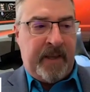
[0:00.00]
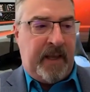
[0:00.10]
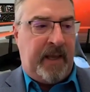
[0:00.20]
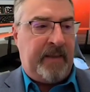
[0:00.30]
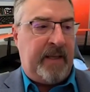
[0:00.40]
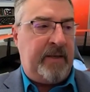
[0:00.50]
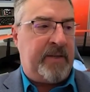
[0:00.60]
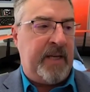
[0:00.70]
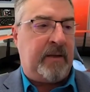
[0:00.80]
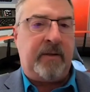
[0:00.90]
And then you
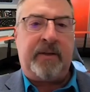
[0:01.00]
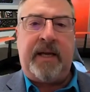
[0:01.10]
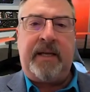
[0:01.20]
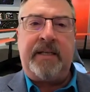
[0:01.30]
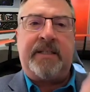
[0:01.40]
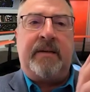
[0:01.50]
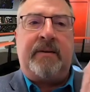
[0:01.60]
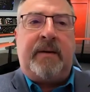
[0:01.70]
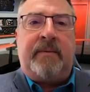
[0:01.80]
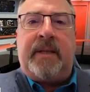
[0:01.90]
take a look at it and you say,
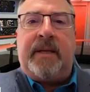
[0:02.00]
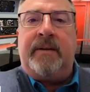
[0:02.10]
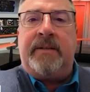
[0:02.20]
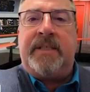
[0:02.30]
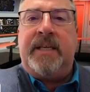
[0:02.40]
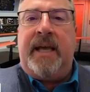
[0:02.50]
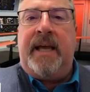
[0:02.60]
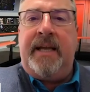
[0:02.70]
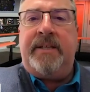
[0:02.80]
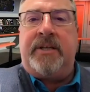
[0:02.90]
okay, well, here's the
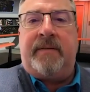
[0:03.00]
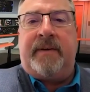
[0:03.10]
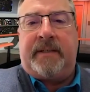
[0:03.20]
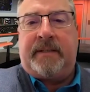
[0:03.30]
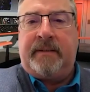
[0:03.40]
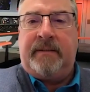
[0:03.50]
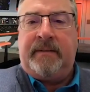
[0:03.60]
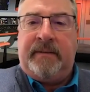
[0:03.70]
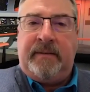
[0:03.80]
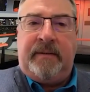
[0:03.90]
age of it.
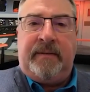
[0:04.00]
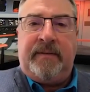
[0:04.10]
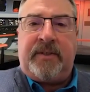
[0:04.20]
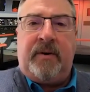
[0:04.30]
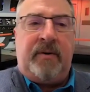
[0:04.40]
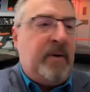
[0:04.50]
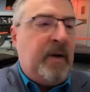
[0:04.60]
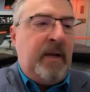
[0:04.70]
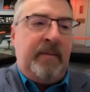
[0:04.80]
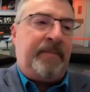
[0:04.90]
So
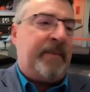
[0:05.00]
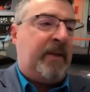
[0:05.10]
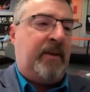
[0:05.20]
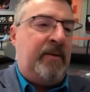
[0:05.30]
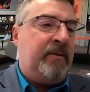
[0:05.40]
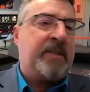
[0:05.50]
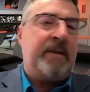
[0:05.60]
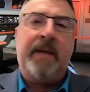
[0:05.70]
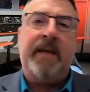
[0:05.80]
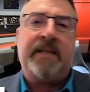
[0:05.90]
use the
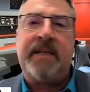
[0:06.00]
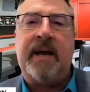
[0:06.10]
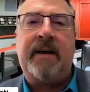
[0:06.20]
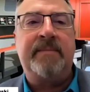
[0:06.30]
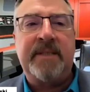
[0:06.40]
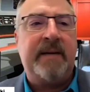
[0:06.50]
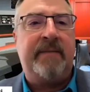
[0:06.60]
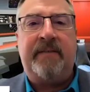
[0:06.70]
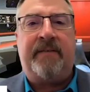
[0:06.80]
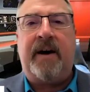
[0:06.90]
P S A B
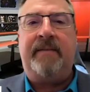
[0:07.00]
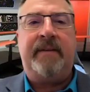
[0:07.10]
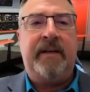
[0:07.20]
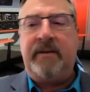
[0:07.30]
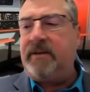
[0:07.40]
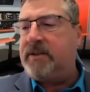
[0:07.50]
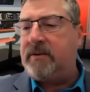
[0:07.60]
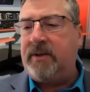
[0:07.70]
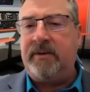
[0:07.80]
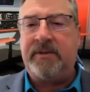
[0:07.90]
seventy-five years or
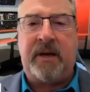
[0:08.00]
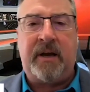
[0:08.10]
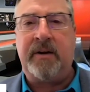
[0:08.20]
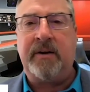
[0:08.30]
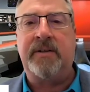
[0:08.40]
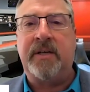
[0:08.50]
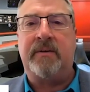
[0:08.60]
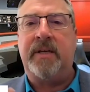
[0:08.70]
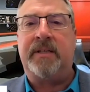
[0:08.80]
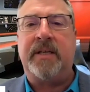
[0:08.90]
use one hundred years. I
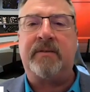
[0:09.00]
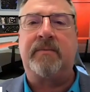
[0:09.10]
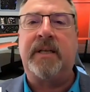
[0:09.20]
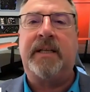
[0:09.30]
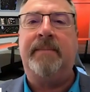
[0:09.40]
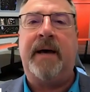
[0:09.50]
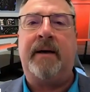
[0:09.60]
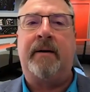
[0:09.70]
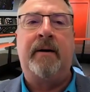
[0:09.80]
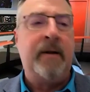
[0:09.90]
don't, it doesn't really
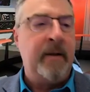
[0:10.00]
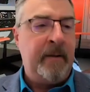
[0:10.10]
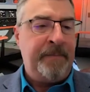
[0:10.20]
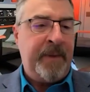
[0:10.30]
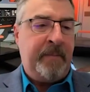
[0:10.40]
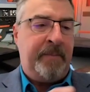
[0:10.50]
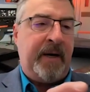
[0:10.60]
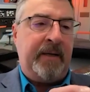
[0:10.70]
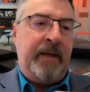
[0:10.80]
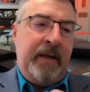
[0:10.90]
matter,
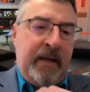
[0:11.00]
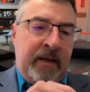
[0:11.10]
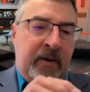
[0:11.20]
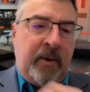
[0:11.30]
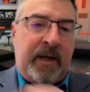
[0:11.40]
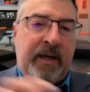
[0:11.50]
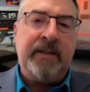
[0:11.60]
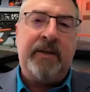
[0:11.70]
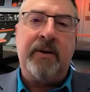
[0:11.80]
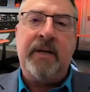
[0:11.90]
but quick and
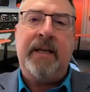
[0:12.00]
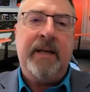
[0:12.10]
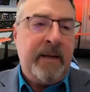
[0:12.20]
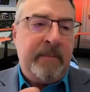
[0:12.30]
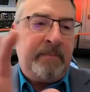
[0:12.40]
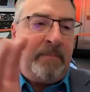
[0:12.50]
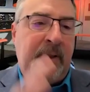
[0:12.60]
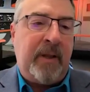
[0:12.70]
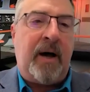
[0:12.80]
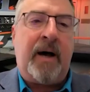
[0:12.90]
dirty
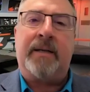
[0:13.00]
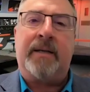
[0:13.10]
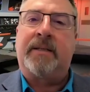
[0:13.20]
plot